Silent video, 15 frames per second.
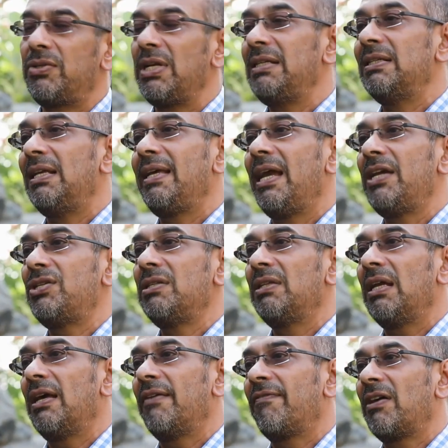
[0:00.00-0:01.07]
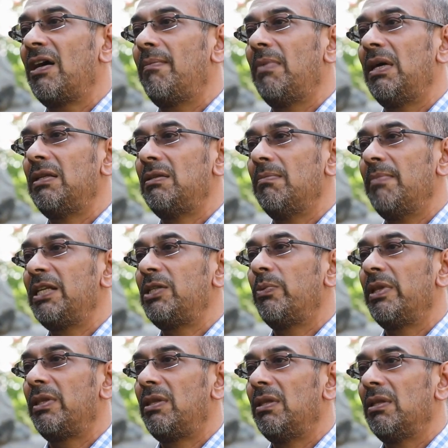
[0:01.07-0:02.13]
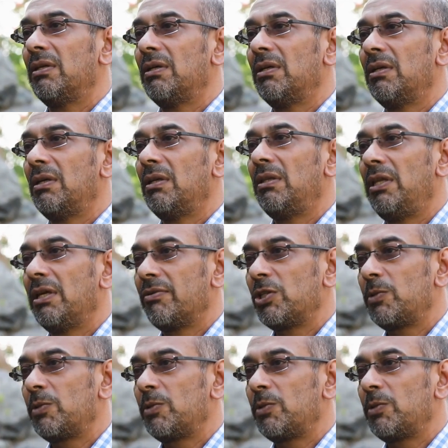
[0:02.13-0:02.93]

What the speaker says: a trade delegation that have come and met with their